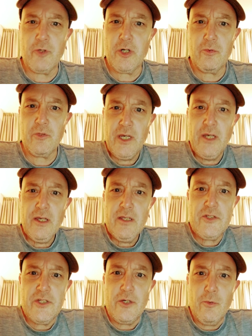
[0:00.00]
while
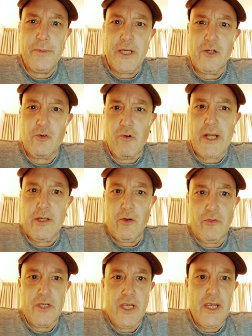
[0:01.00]
still being great
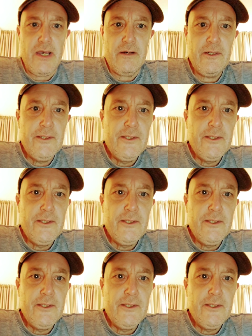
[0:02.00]
on the ear.